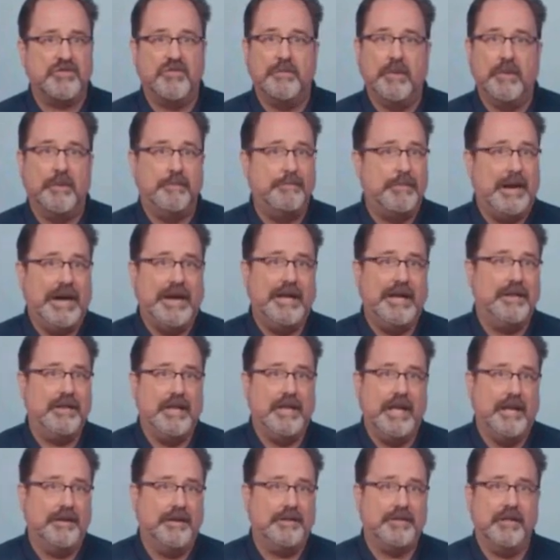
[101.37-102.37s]
from a
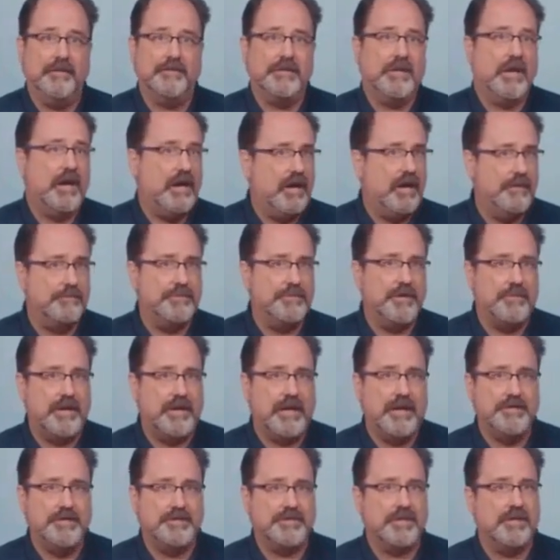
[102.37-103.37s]
botnet of
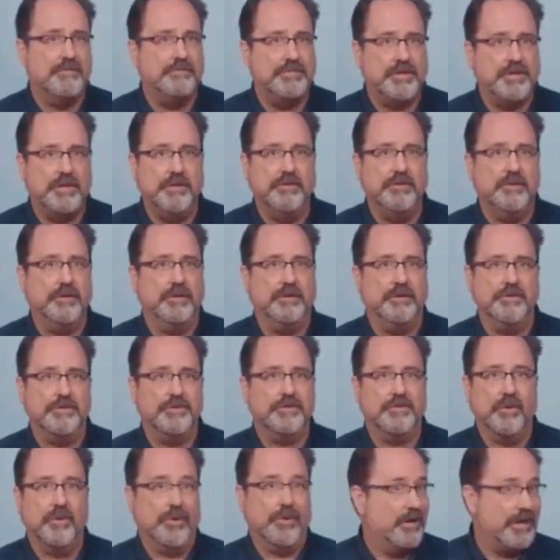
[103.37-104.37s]
compromised
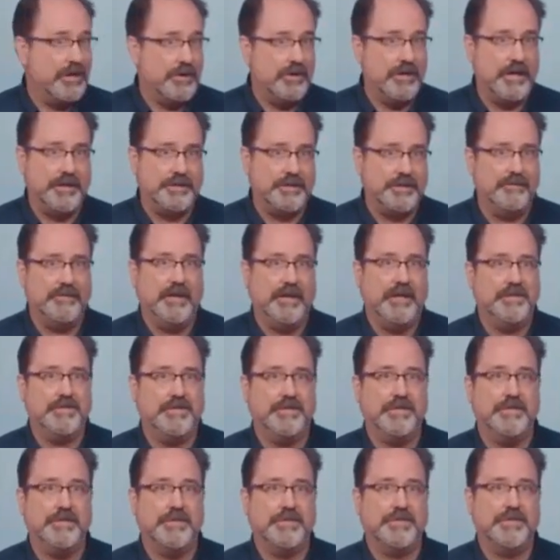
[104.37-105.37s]
computers or internet
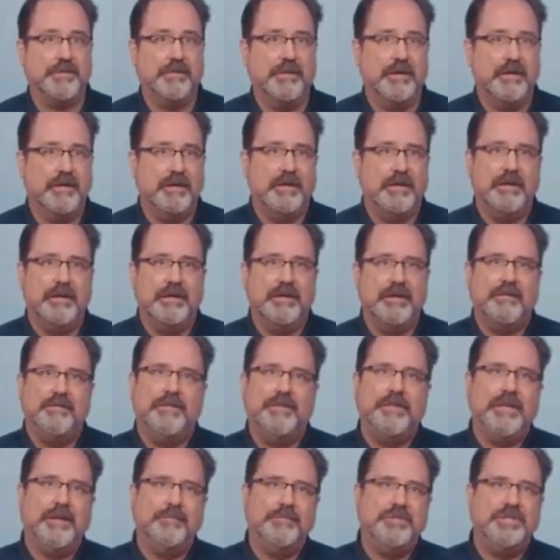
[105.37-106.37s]
devices.
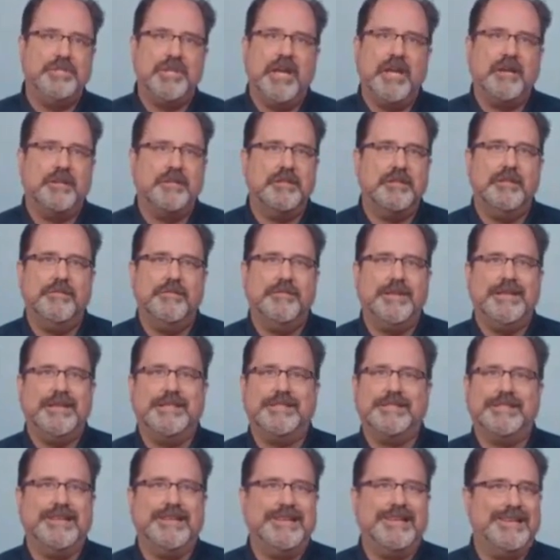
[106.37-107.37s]
The objective
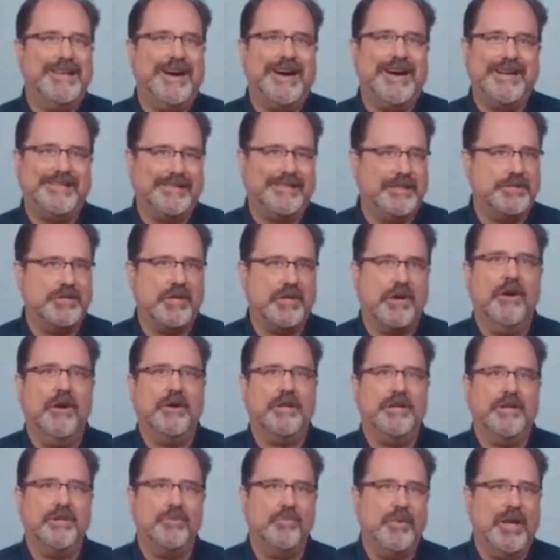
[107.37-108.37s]
is to knock the
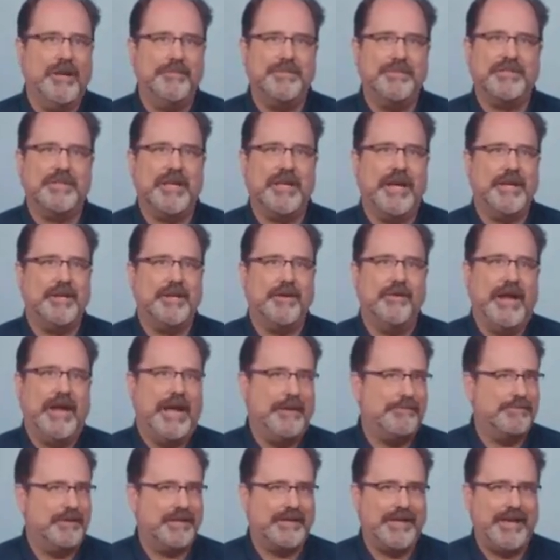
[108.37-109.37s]
targeted website or
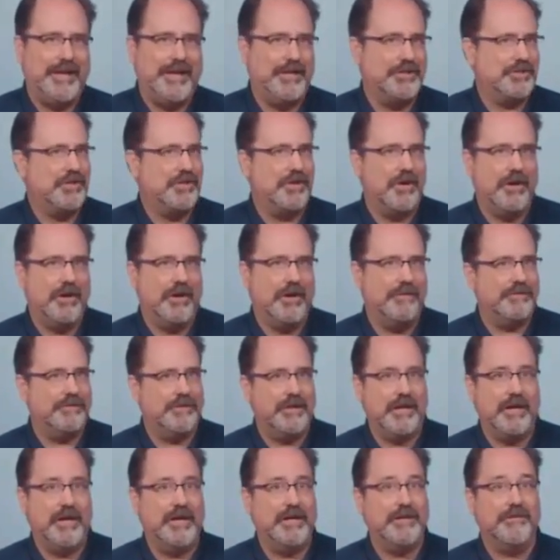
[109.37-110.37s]
application
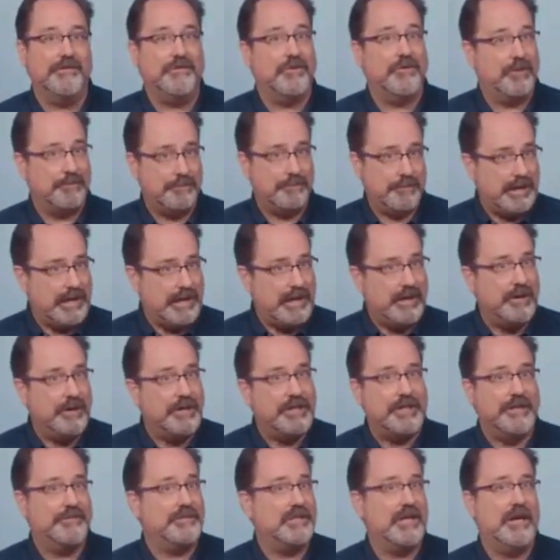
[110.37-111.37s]
offline for a
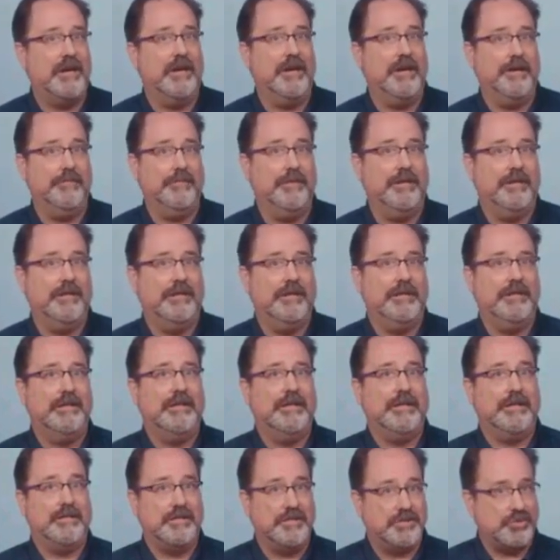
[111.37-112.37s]
period of time,
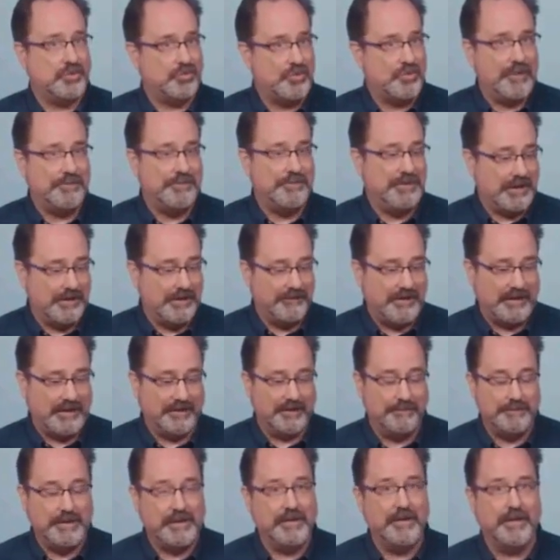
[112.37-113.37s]
disrupting
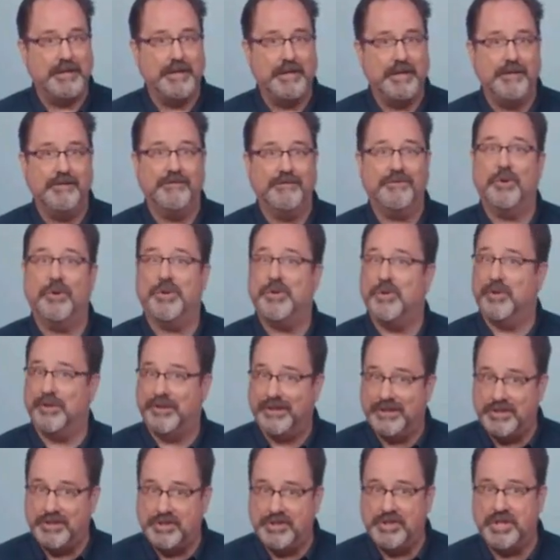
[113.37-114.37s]
availability for your
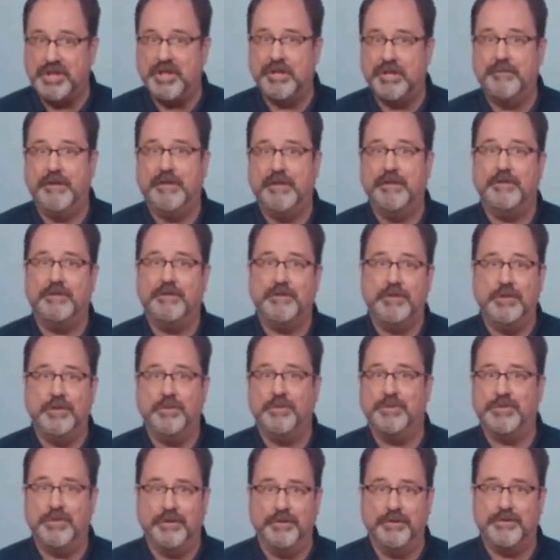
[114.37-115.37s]
legitimate
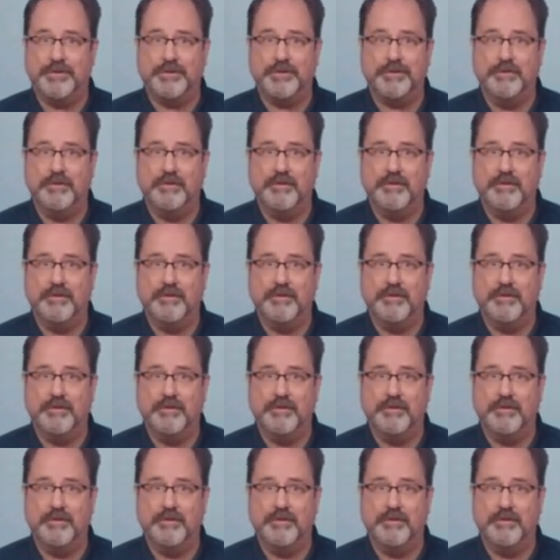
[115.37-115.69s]
users.